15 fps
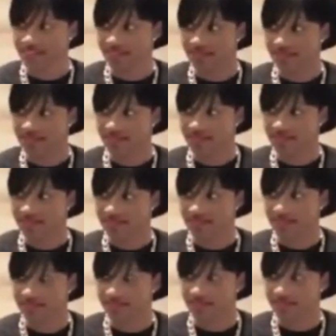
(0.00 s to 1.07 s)

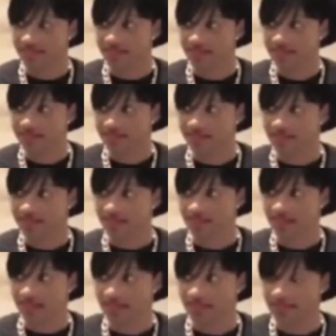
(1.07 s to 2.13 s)

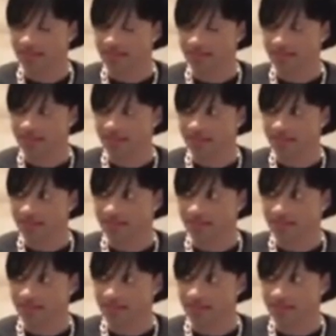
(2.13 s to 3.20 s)

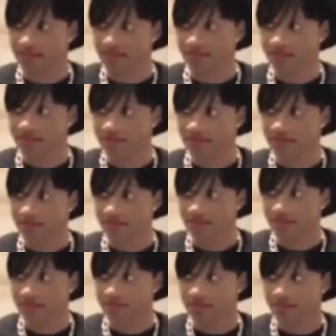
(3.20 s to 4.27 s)

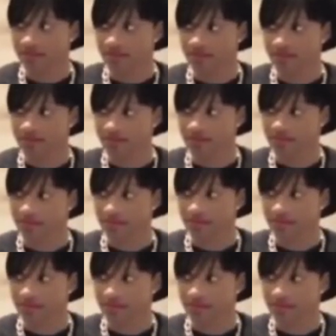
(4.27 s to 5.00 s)
The person shown says nothing.